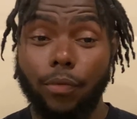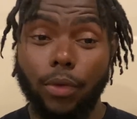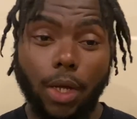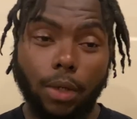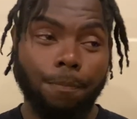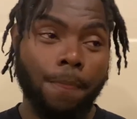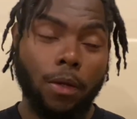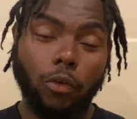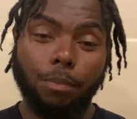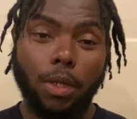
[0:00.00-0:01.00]

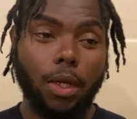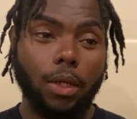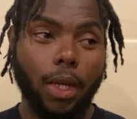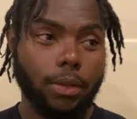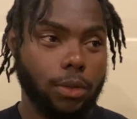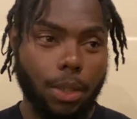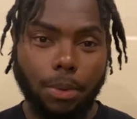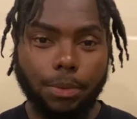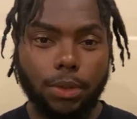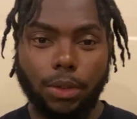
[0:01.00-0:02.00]
You spend like
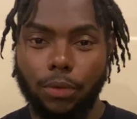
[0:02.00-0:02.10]
70% of